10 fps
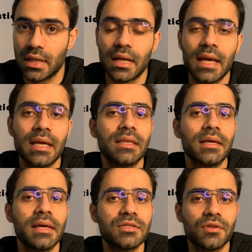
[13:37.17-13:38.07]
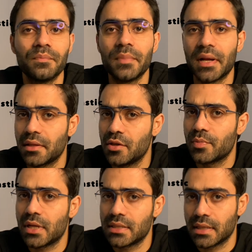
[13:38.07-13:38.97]
like in the case of
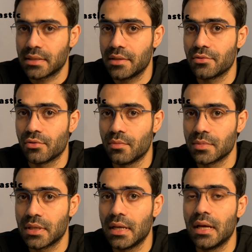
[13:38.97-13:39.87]
paraneoplastic syndromes,